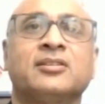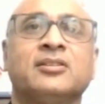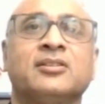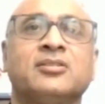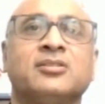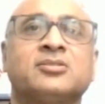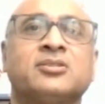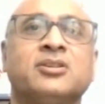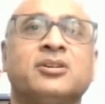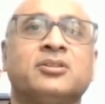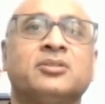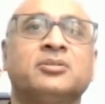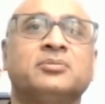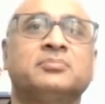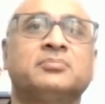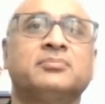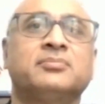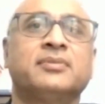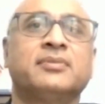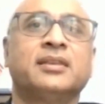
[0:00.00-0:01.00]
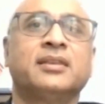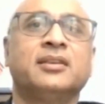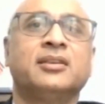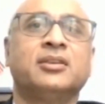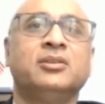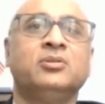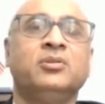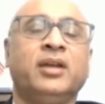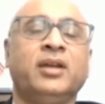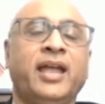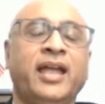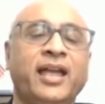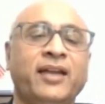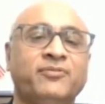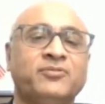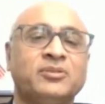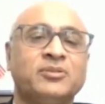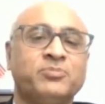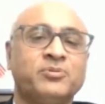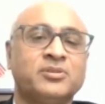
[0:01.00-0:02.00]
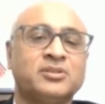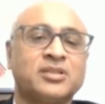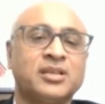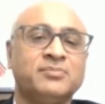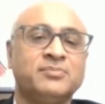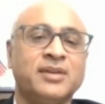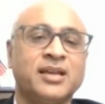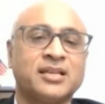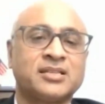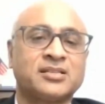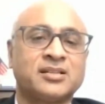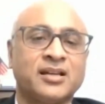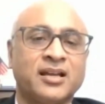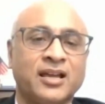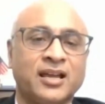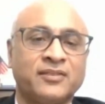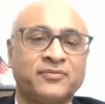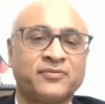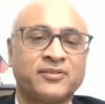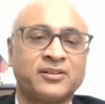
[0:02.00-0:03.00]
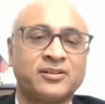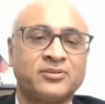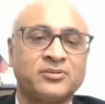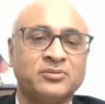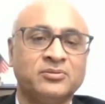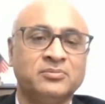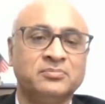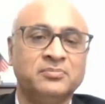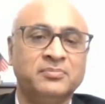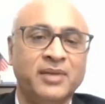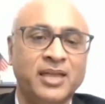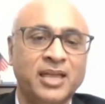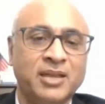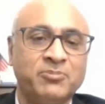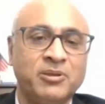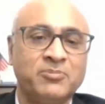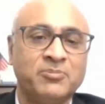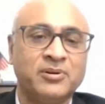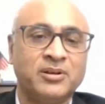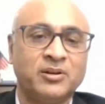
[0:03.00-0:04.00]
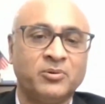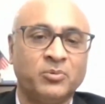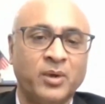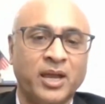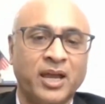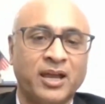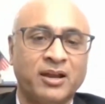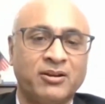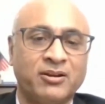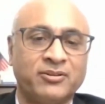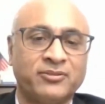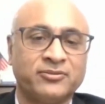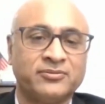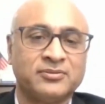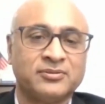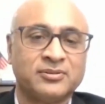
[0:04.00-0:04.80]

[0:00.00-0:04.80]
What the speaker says: So you have to put some extra effort to make people aware of